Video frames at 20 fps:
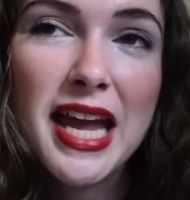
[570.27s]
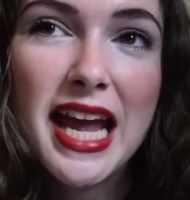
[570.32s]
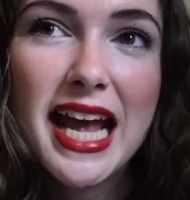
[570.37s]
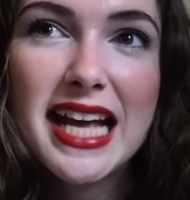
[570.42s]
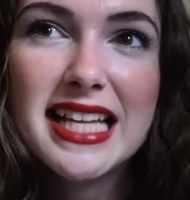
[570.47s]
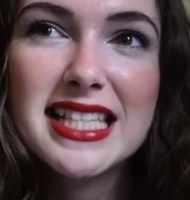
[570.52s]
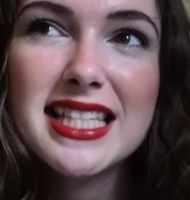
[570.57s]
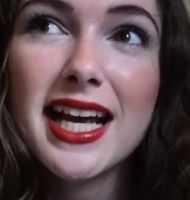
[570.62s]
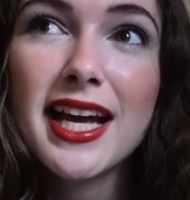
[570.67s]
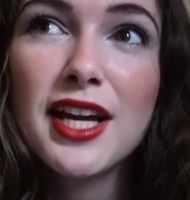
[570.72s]

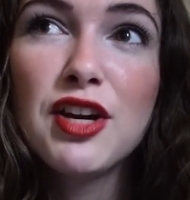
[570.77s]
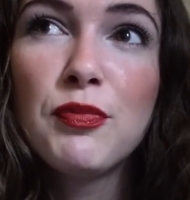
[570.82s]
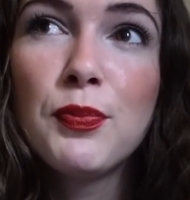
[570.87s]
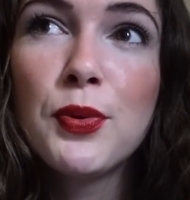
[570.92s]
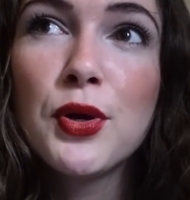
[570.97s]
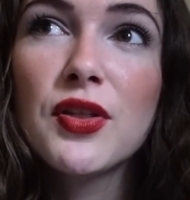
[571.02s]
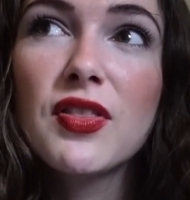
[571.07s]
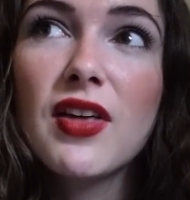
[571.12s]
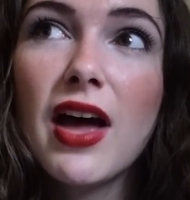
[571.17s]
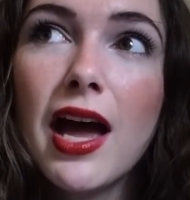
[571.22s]
It's the kind of
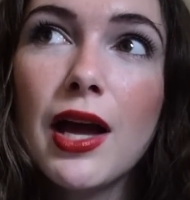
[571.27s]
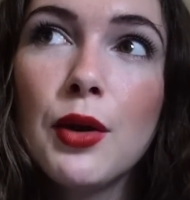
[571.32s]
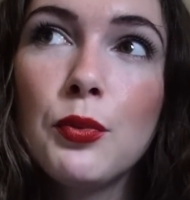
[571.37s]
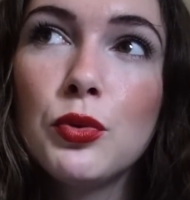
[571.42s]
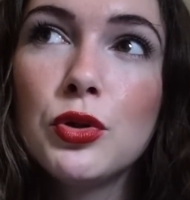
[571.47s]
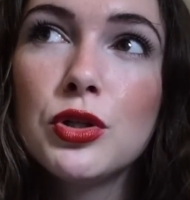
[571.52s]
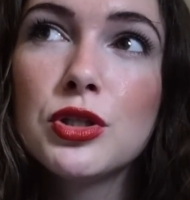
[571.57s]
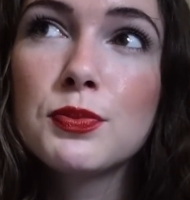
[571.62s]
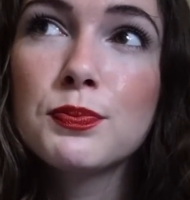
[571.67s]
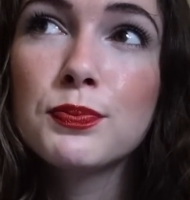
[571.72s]
book that I
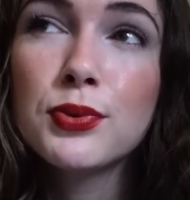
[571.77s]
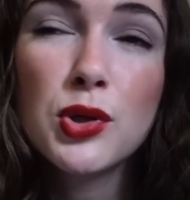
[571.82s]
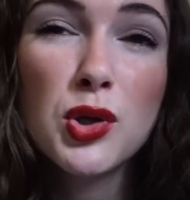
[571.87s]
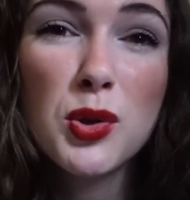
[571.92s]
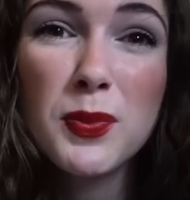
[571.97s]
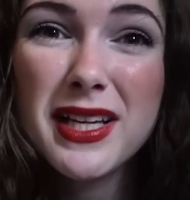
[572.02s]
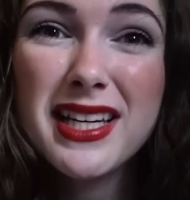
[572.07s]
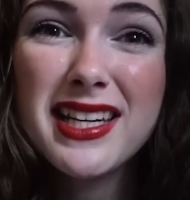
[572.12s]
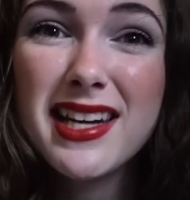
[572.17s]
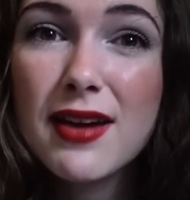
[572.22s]
would
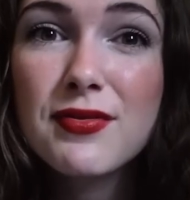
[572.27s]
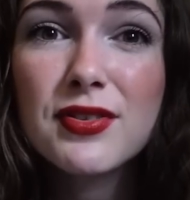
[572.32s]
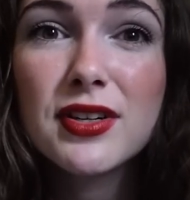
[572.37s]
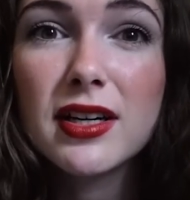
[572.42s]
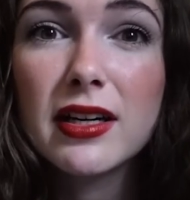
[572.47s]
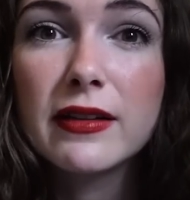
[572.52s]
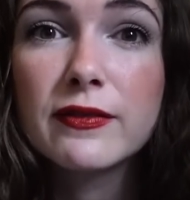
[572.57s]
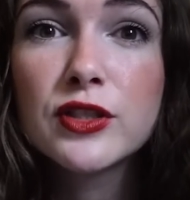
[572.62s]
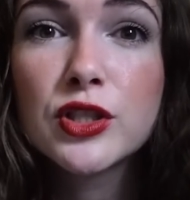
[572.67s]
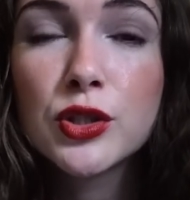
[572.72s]
probably
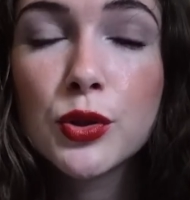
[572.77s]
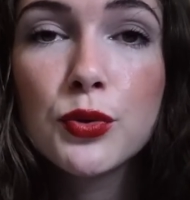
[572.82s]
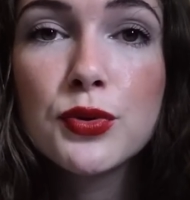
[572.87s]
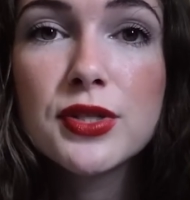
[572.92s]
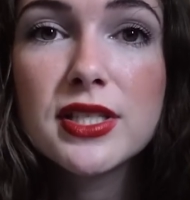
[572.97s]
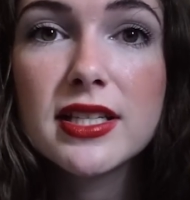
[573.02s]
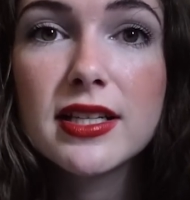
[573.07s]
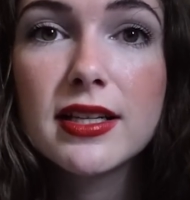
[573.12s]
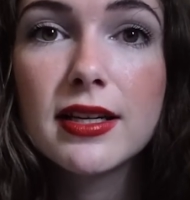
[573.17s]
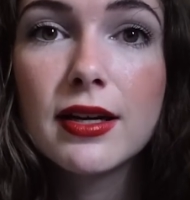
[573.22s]
never have
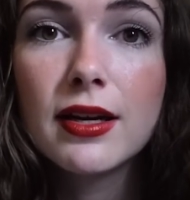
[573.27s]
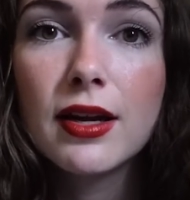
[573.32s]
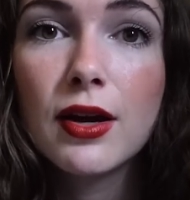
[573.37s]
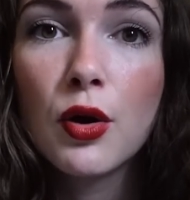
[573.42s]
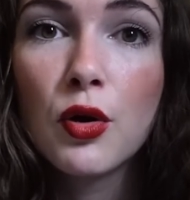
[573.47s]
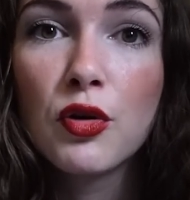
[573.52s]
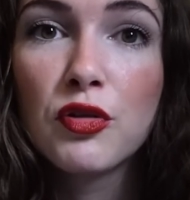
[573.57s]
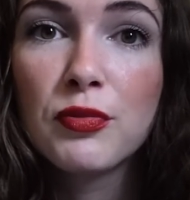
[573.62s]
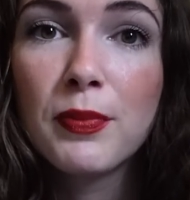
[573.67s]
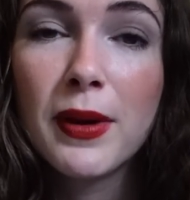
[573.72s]
chosen
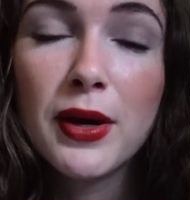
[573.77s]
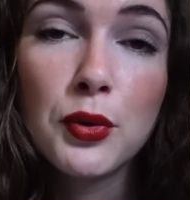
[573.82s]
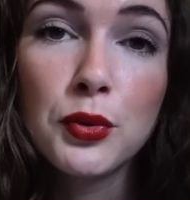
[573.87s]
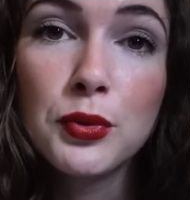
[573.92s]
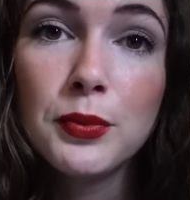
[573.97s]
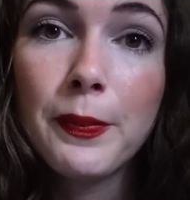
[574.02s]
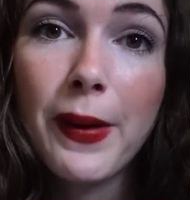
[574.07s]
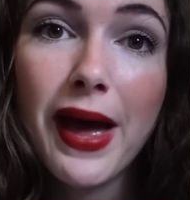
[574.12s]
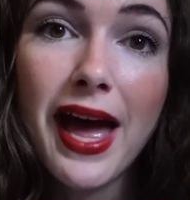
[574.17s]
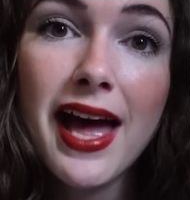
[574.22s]
off my
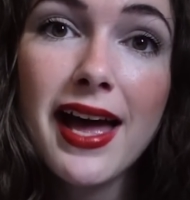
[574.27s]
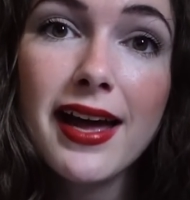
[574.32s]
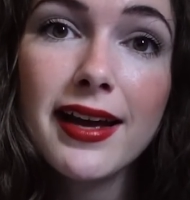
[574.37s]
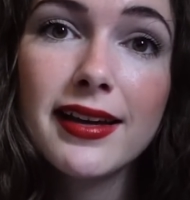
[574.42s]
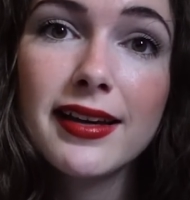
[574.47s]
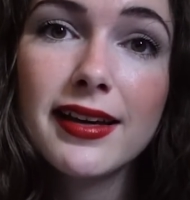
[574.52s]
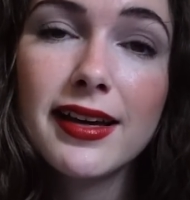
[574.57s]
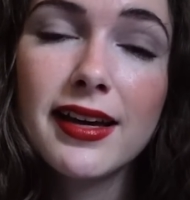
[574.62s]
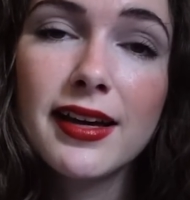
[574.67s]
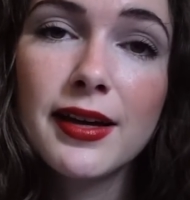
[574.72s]
own
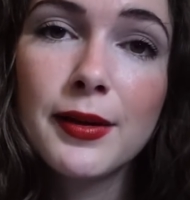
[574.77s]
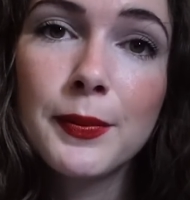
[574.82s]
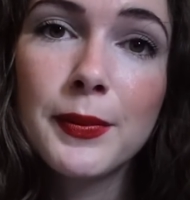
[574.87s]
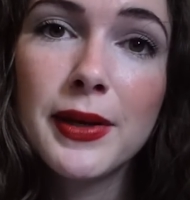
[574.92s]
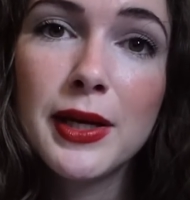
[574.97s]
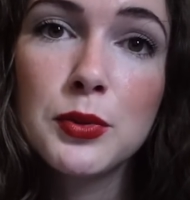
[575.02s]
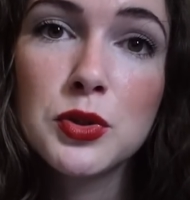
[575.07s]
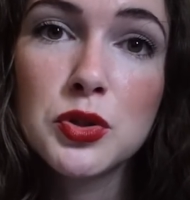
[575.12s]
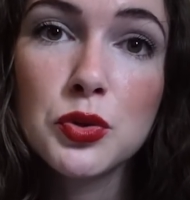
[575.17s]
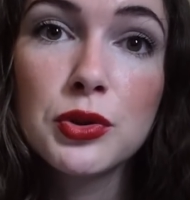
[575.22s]
back.
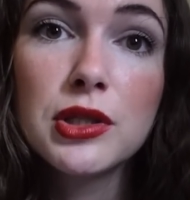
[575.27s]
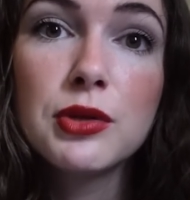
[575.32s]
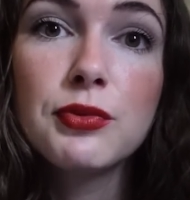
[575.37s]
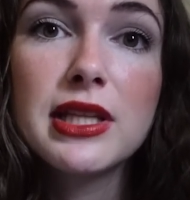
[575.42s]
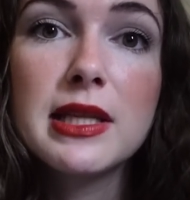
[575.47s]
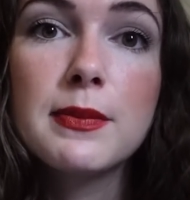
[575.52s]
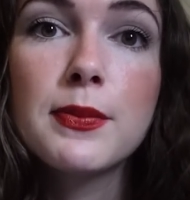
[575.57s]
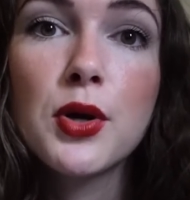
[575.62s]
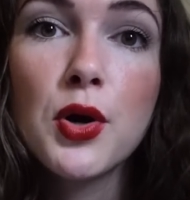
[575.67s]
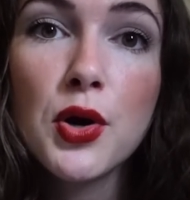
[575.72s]
It was only
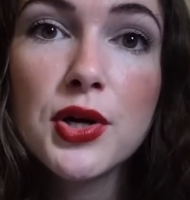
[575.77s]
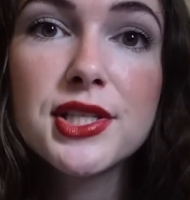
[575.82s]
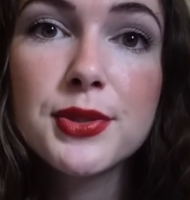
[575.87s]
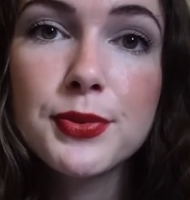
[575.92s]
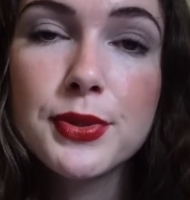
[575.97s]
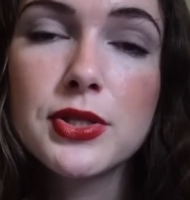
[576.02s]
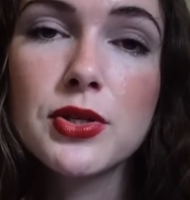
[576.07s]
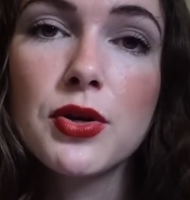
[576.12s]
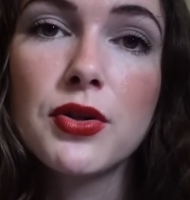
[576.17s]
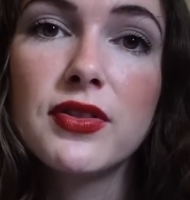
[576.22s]
really because it
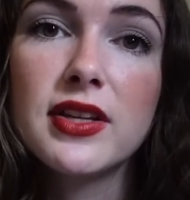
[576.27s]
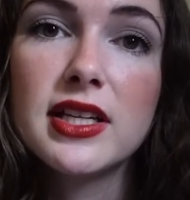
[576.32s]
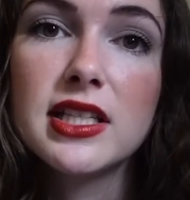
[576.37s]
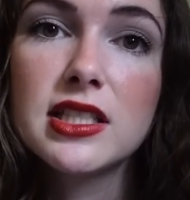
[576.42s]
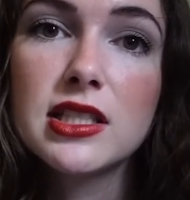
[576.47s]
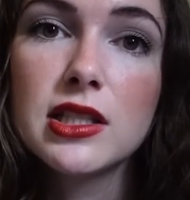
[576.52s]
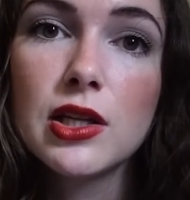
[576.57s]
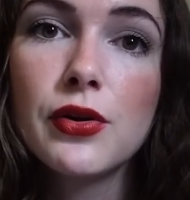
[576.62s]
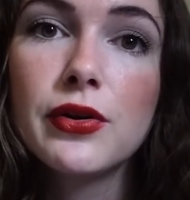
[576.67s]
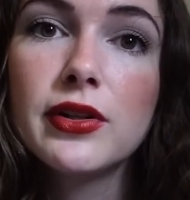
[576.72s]
was on
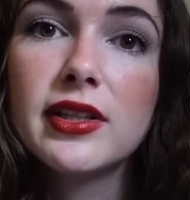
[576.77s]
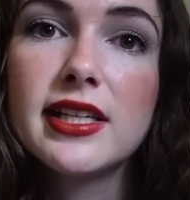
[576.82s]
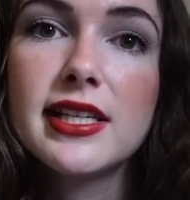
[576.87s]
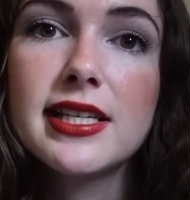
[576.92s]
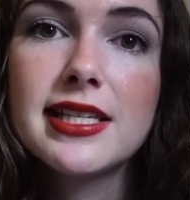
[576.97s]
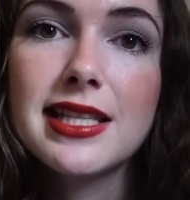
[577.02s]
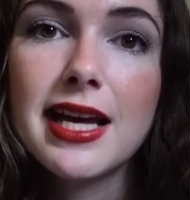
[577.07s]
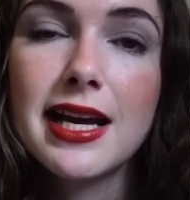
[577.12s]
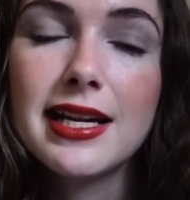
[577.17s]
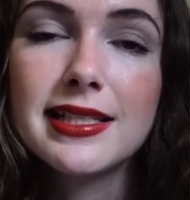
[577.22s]
this long
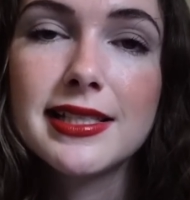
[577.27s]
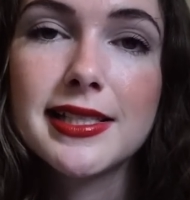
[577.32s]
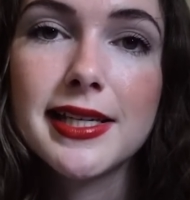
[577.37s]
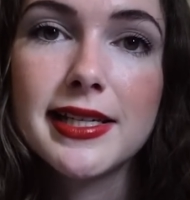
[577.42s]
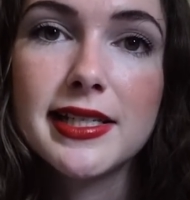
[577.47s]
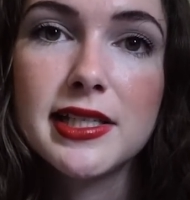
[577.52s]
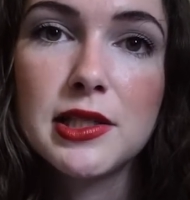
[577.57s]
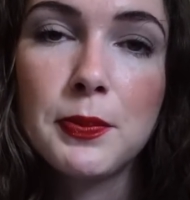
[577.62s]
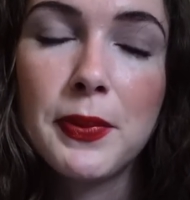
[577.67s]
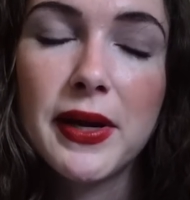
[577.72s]
list that I
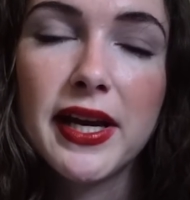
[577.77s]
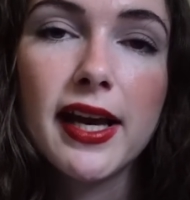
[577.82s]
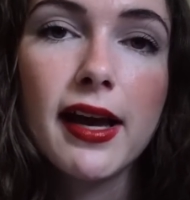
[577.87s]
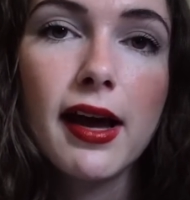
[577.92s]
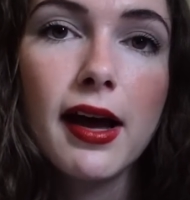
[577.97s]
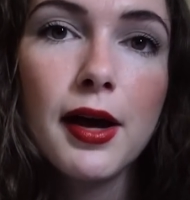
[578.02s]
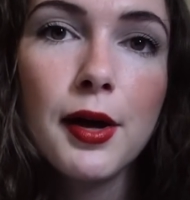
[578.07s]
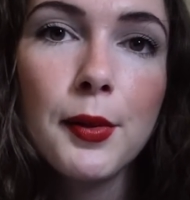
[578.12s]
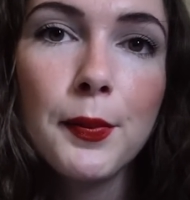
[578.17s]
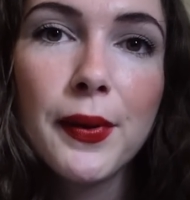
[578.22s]
decided to pick
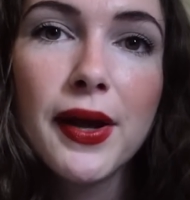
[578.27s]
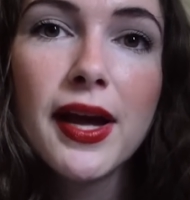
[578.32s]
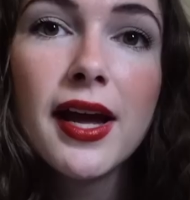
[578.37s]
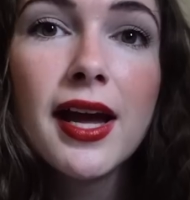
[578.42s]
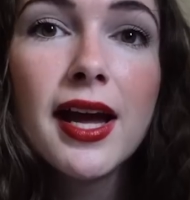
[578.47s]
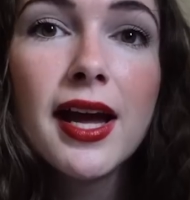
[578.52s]
it up.